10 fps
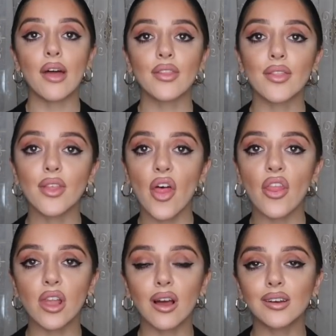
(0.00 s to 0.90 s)
And
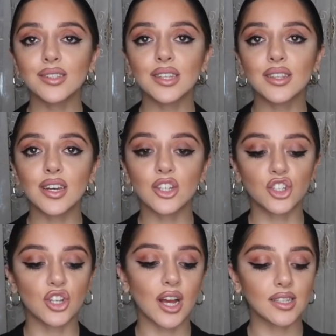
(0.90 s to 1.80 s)
then the last in the
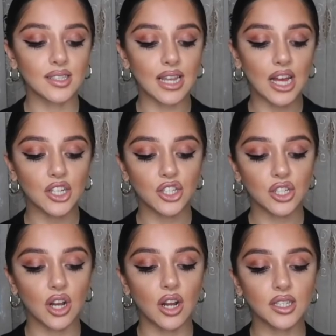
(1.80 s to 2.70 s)
shirt
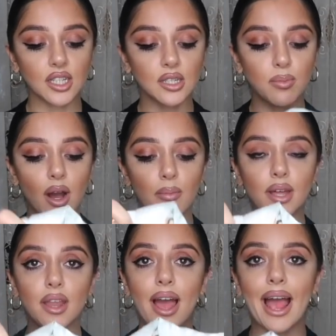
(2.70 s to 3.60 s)
slash cardigan
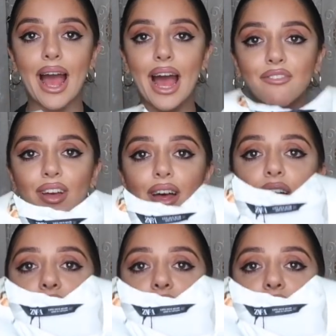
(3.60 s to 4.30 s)
department, I have